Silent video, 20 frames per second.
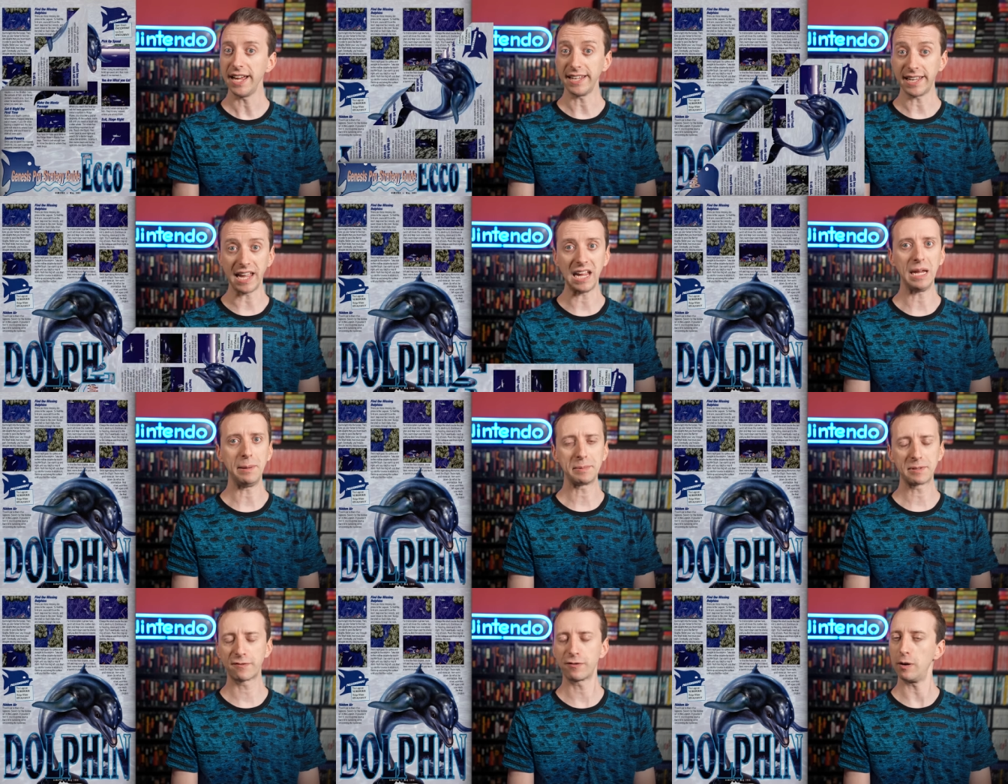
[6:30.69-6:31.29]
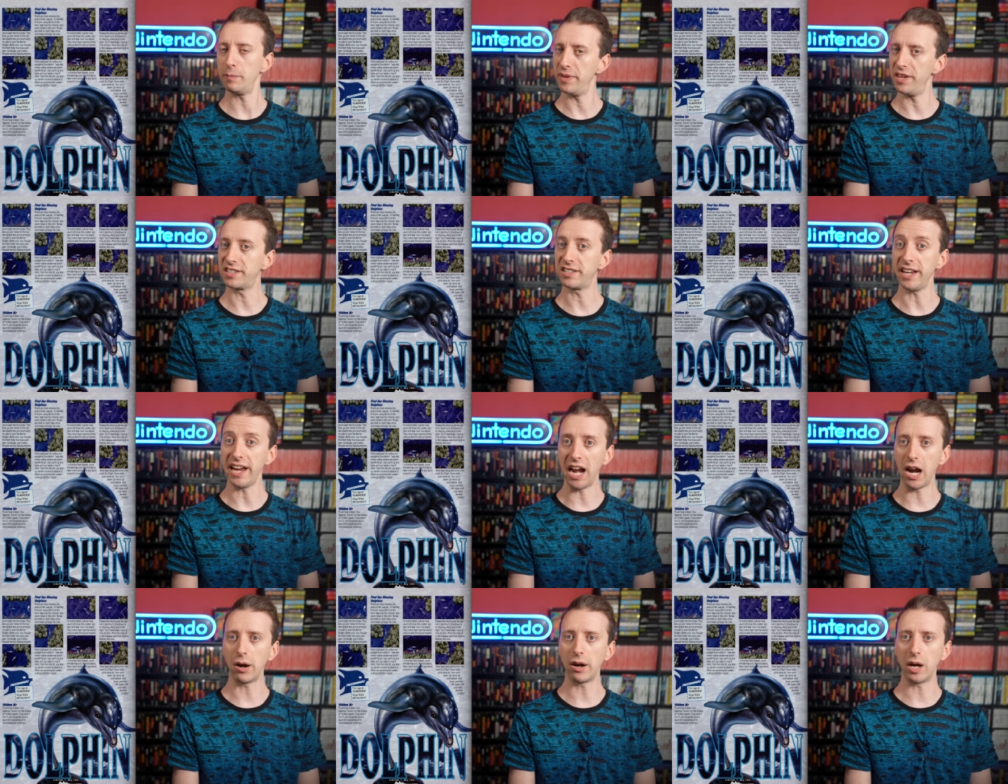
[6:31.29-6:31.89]
games from this
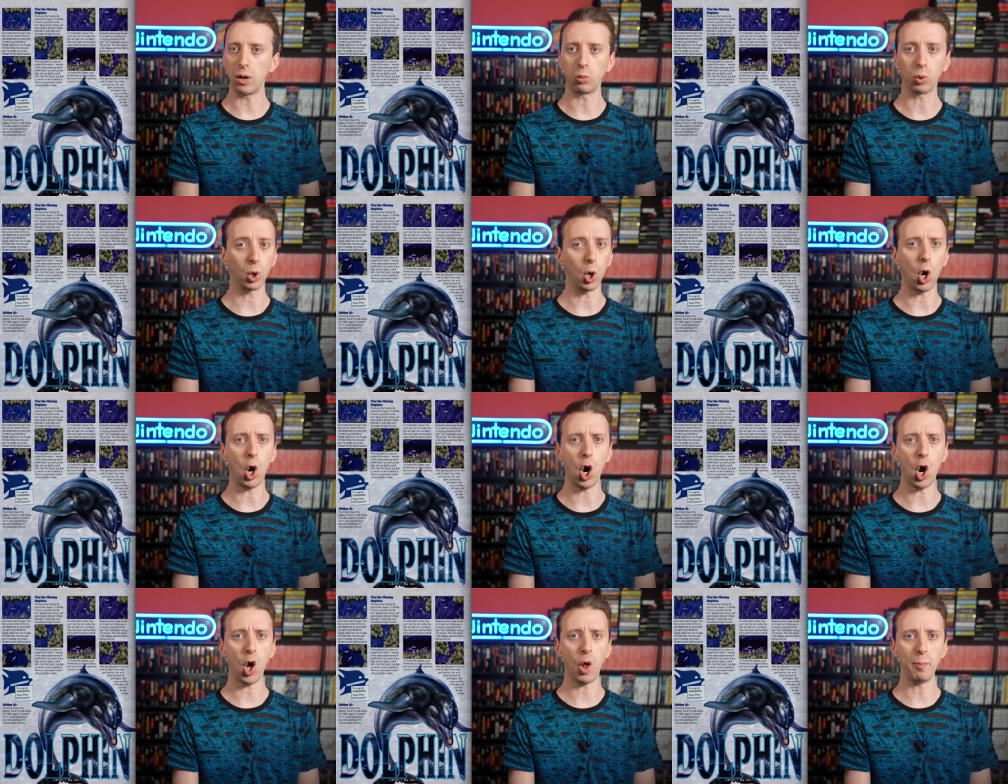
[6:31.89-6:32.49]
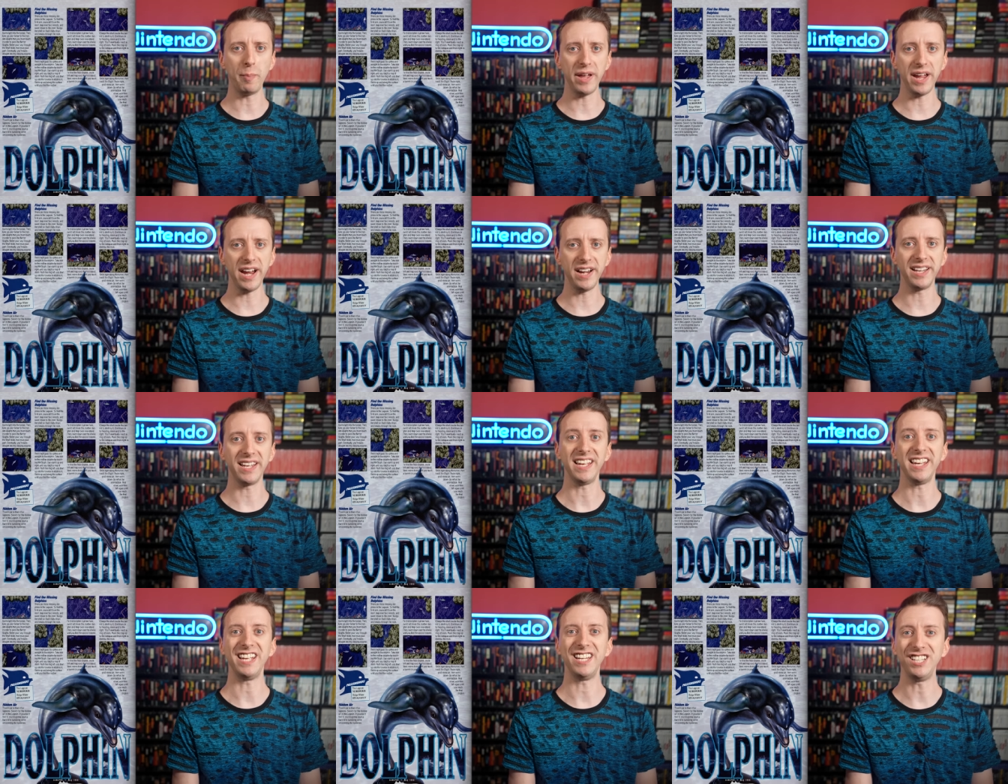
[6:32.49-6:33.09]
era were all
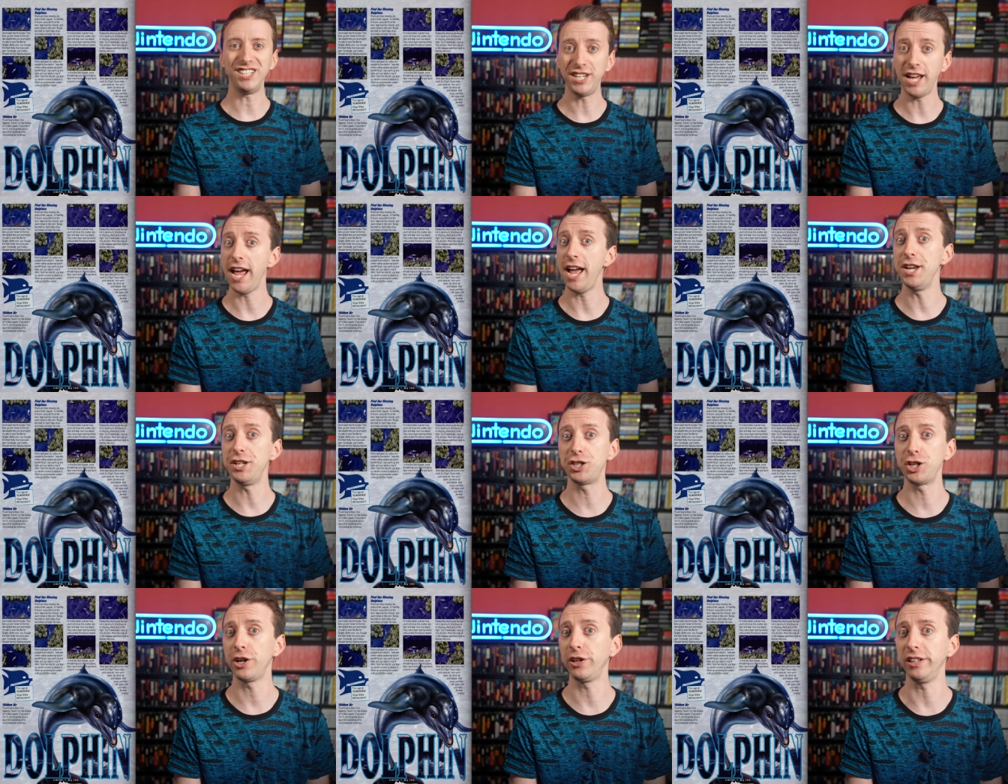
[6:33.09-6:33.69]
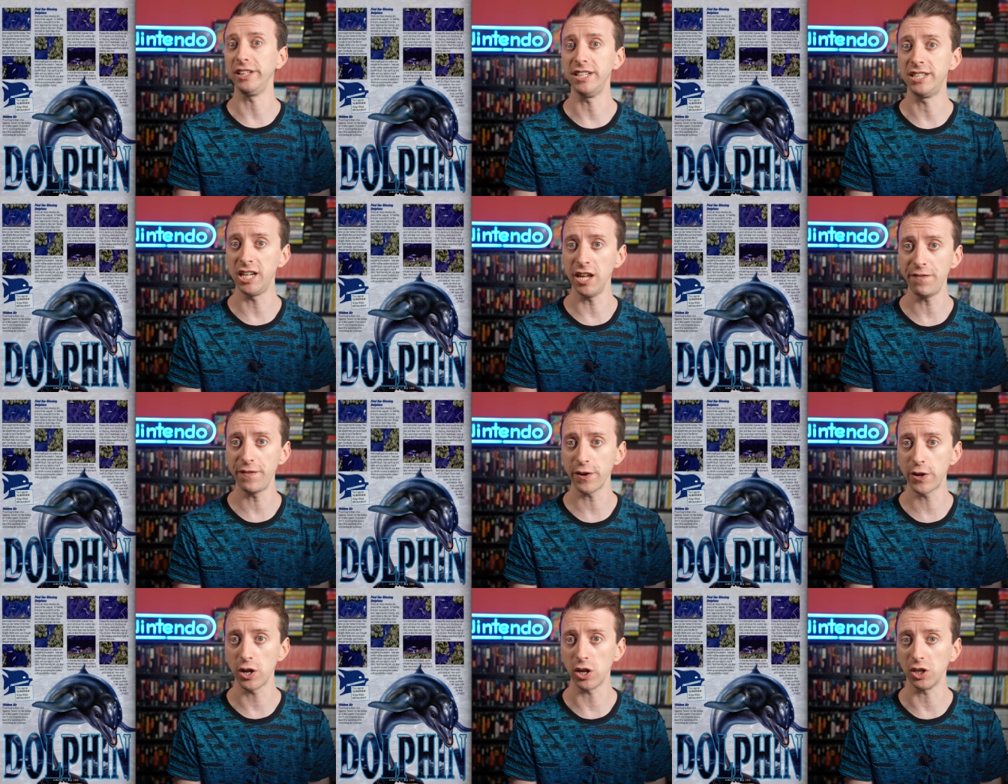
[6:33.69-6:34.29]
made intentionally
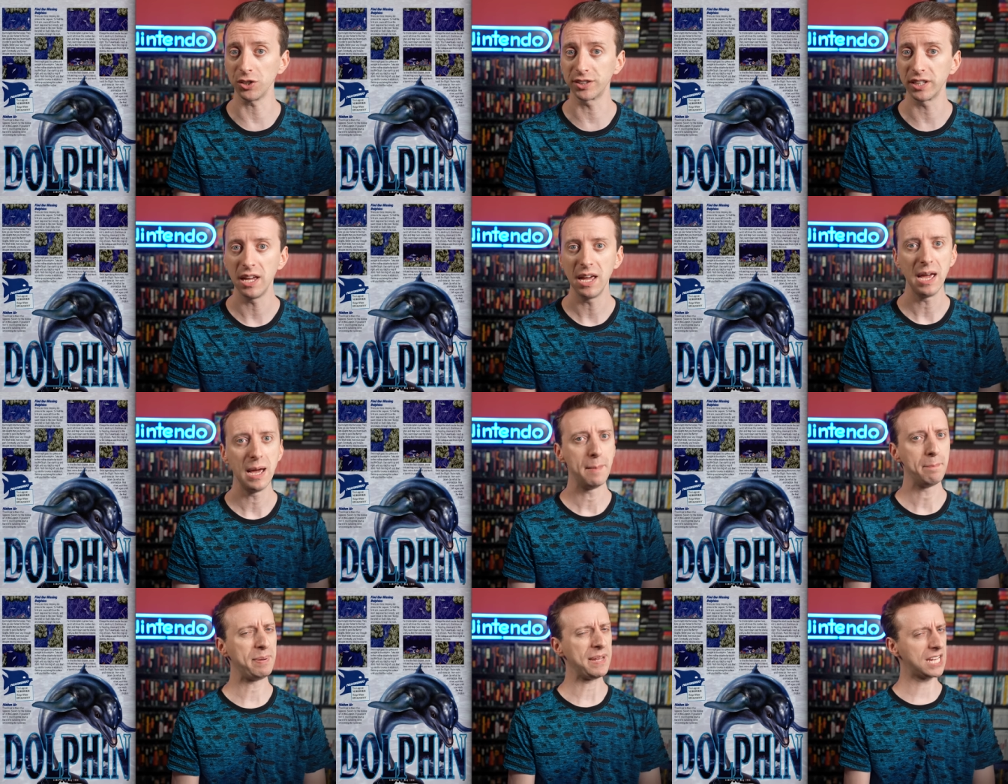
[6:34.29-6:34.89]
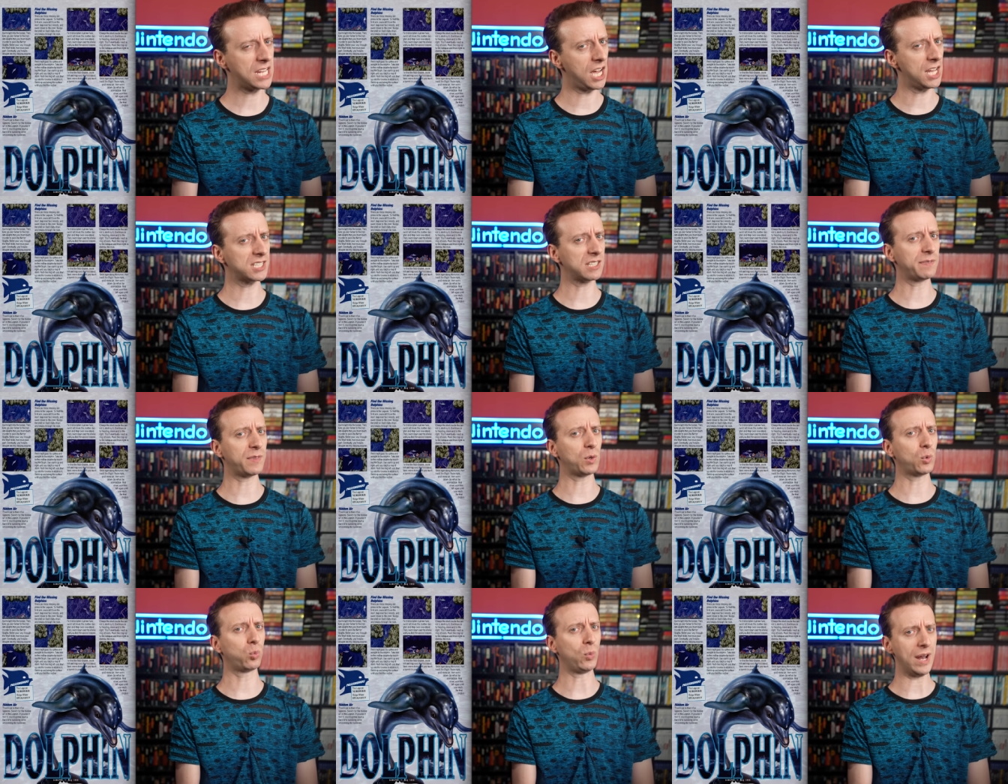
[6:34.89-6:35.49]
difficult because
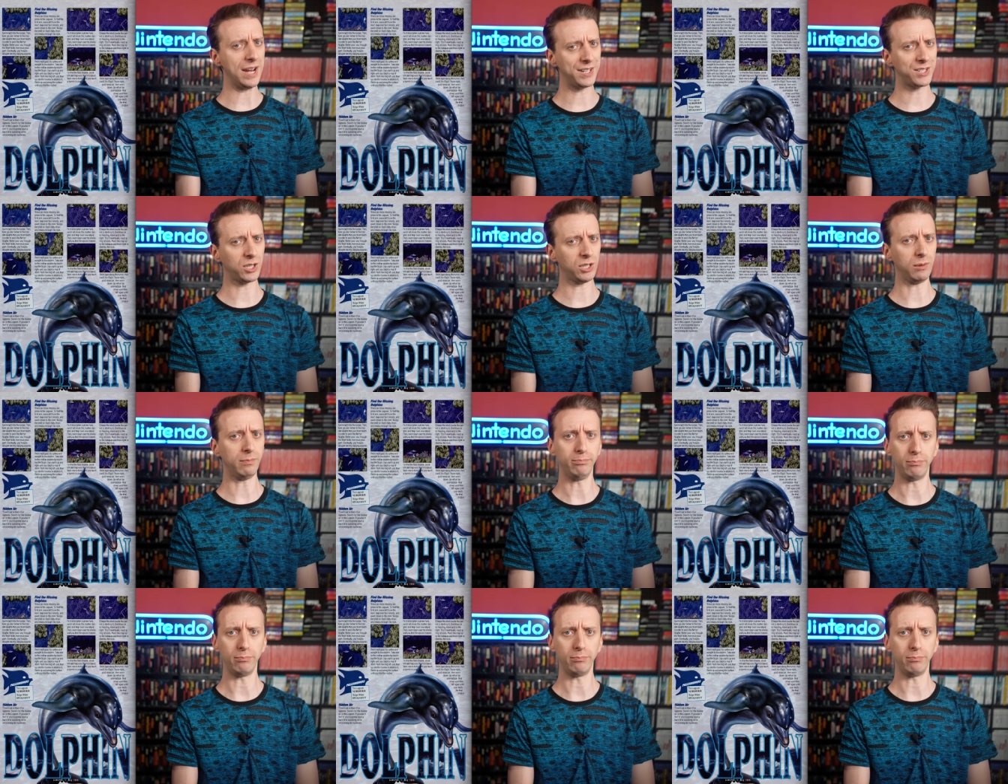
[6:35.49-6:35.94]
of the rental